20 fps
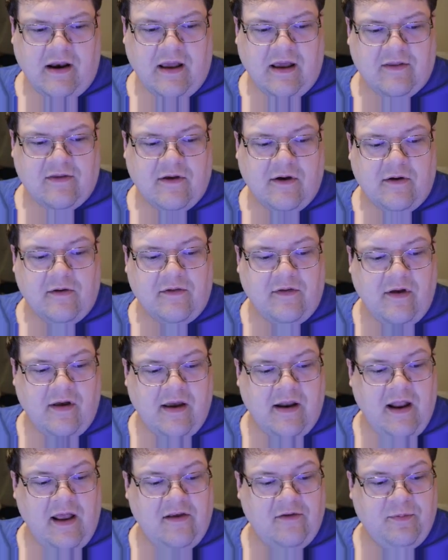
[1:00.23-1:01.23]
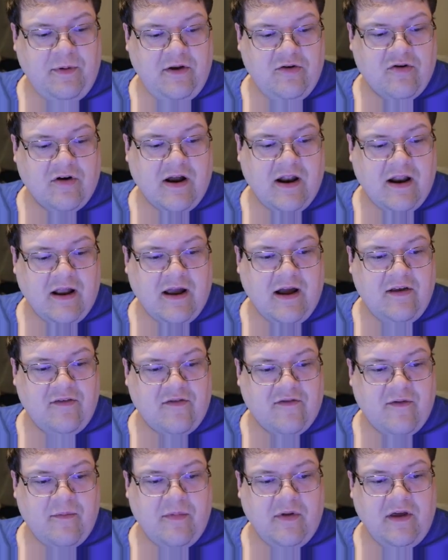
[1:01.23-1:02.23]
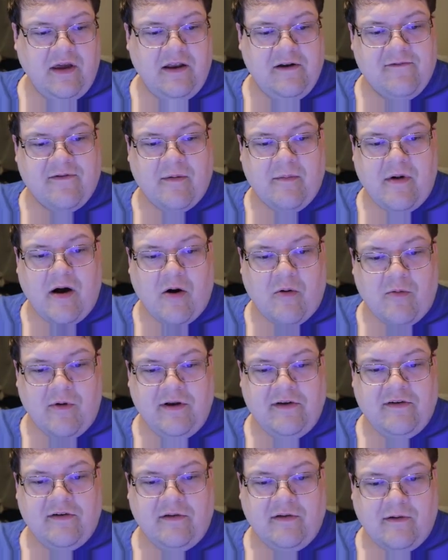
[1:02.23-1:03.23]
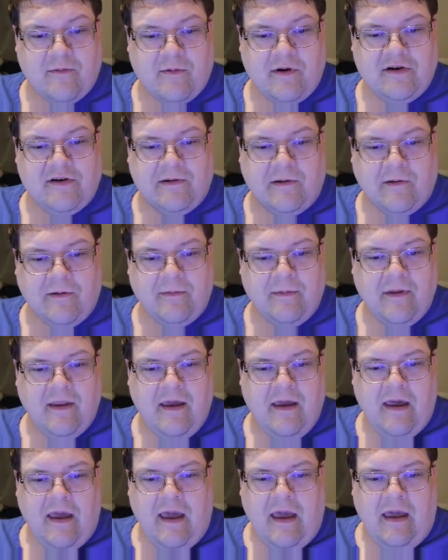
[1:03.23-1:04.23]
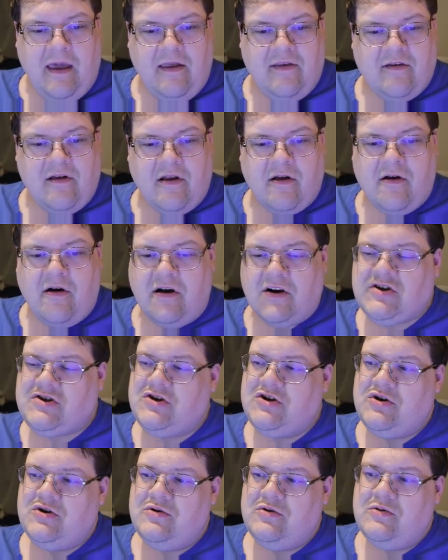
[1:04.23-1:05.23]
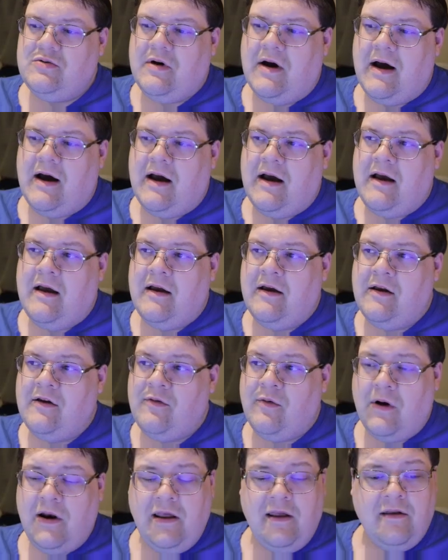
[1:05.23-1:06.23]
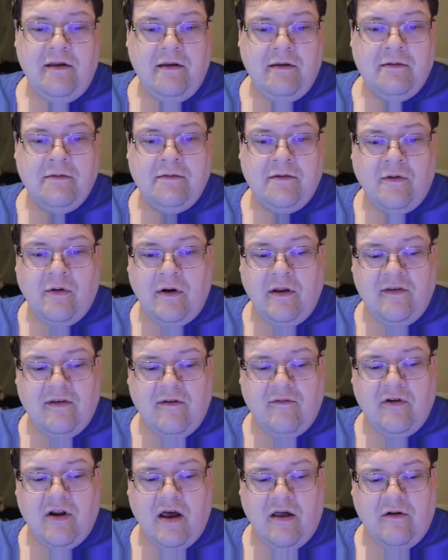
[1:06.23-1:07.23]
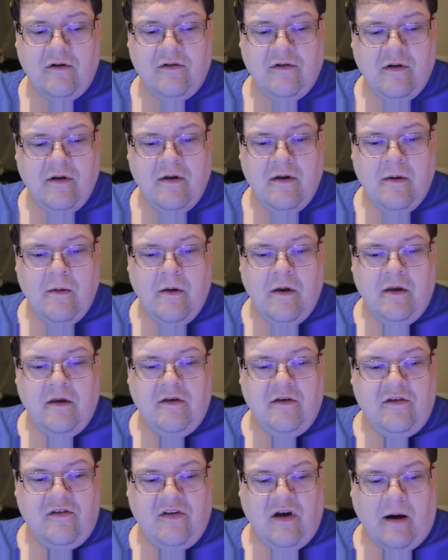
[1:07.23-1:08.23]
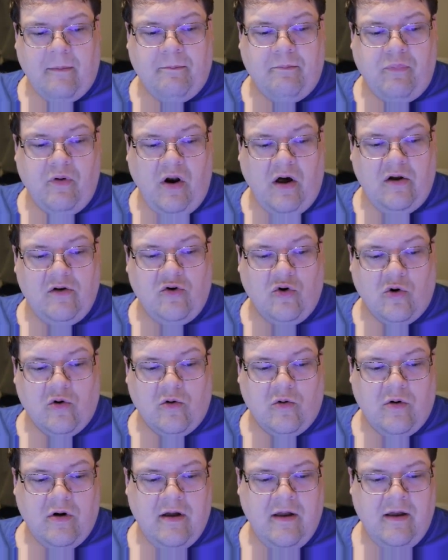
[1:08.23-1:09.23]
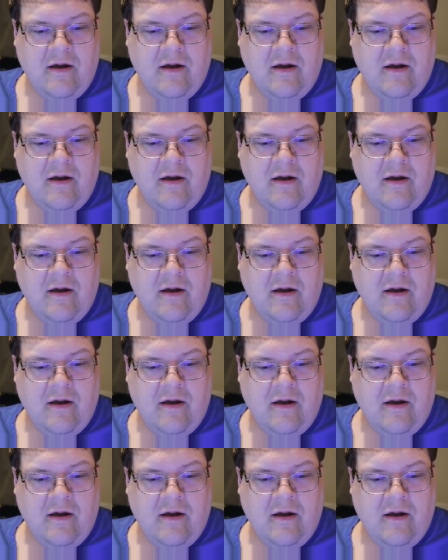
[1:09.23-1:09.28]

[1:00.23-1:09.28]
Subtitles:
to get those. An SP Dragonic Kaiser Vermilion from original is going to cost you 20 something dollars. Zablado,